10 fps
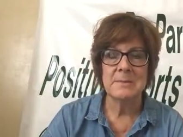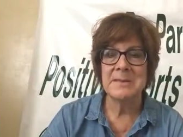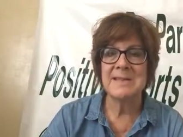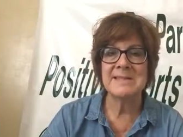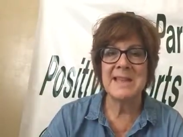
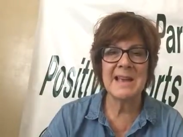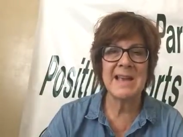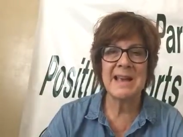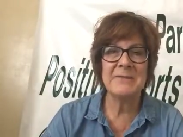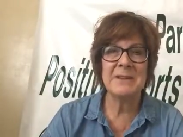Because that
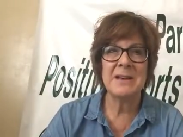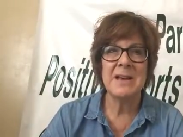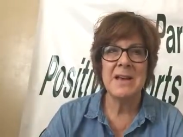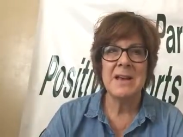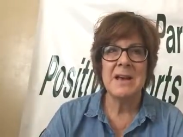kind of a
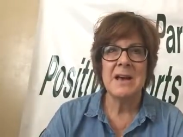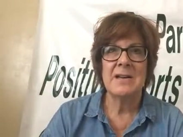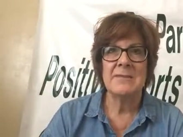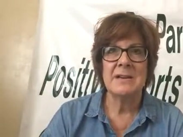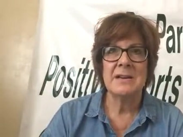
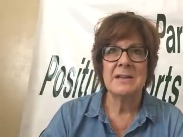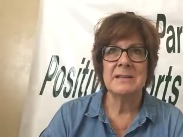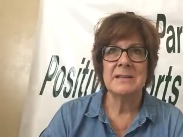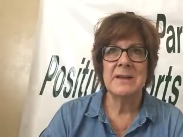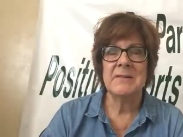of
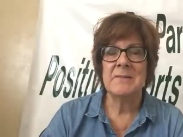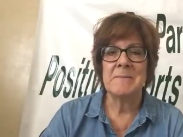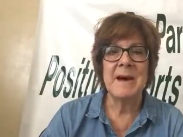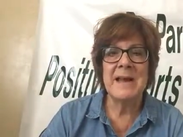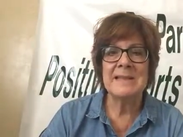a of a
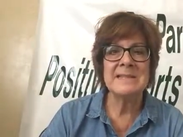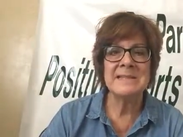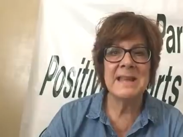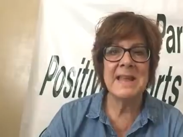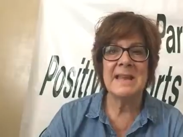
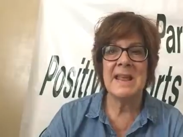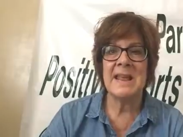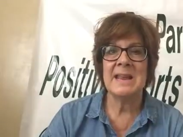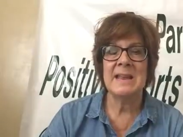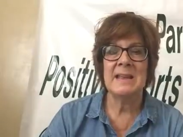mindset
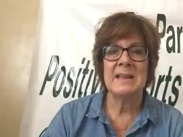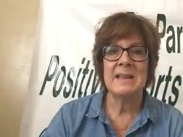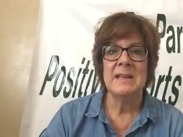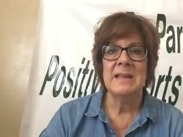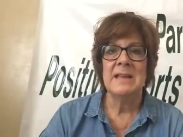and a
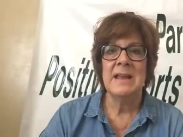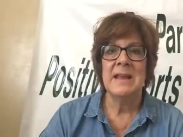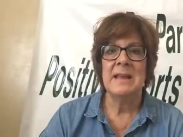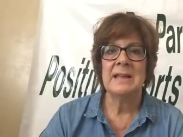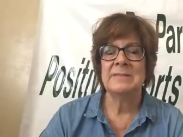
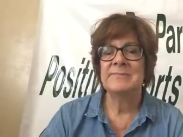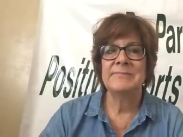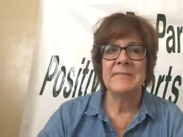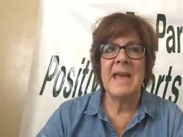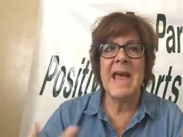and a
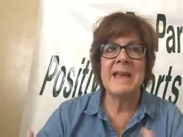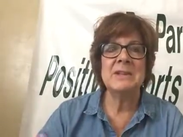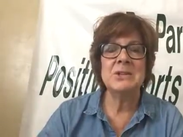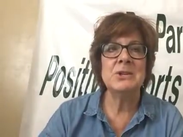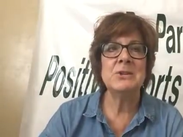
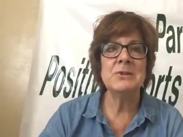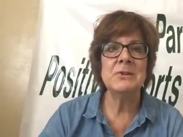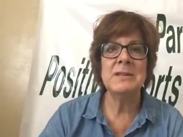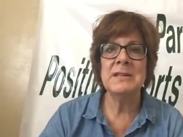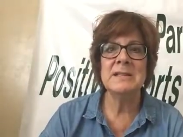
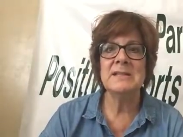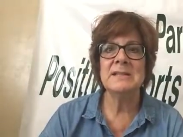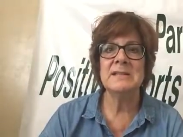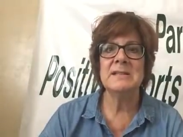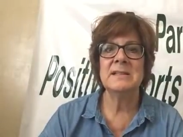attitude
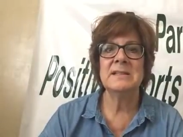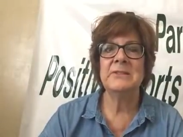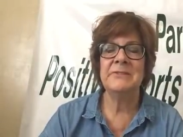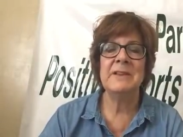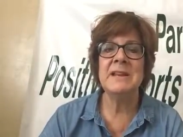is
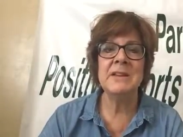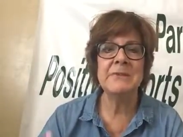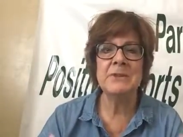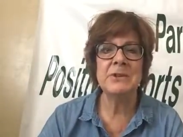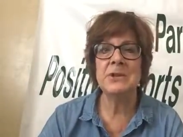defeating
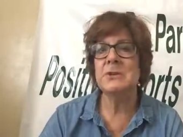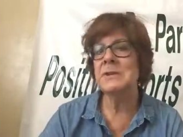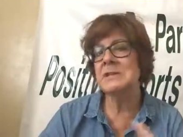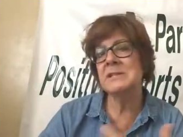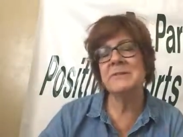for you,
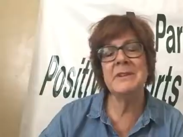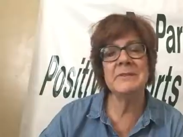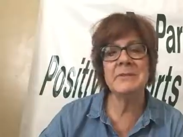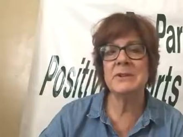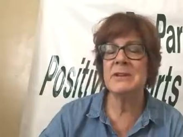and it's
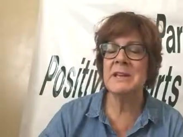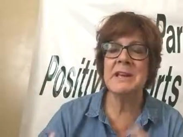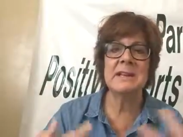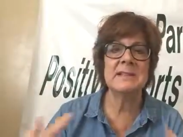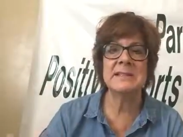defeating for your
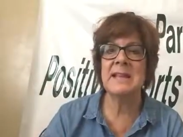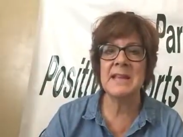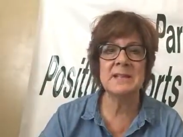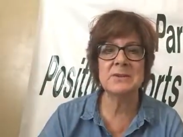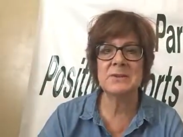kid, and it's
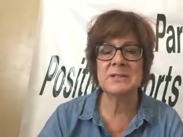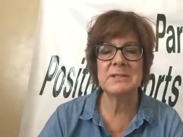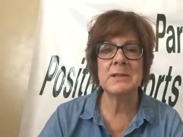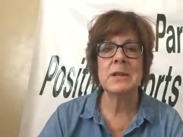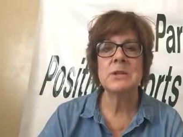cancerous.